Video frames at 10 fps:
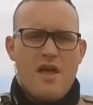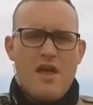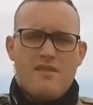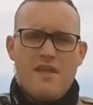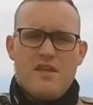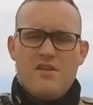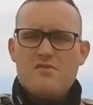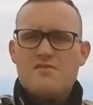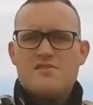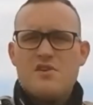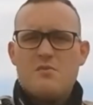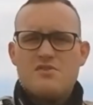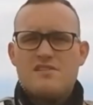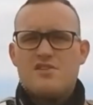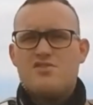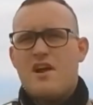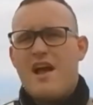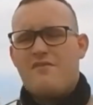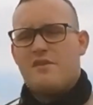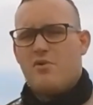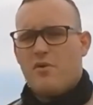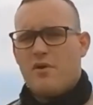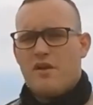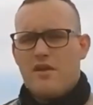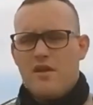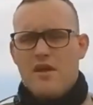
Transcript: And they use this almost as a traveling point,